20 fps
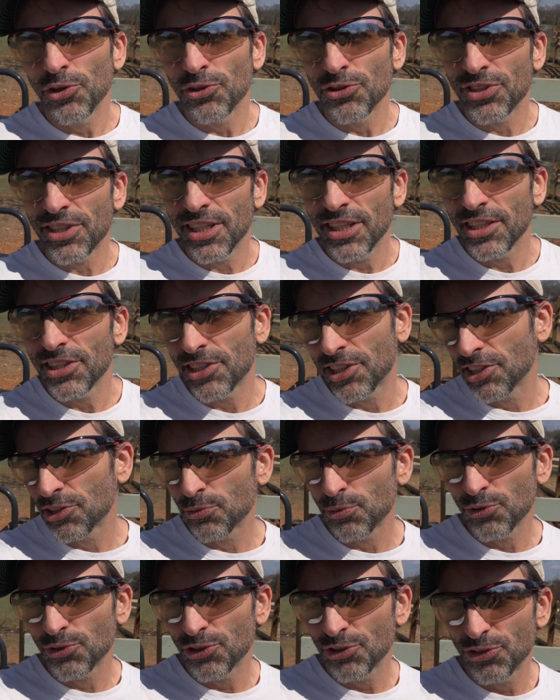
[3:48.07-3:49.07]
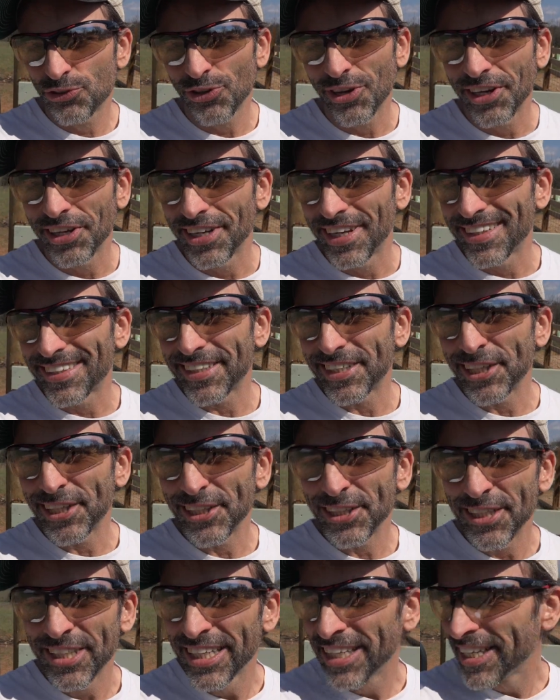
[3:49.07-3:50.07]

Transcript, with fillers: little skittish because we're just trying not to get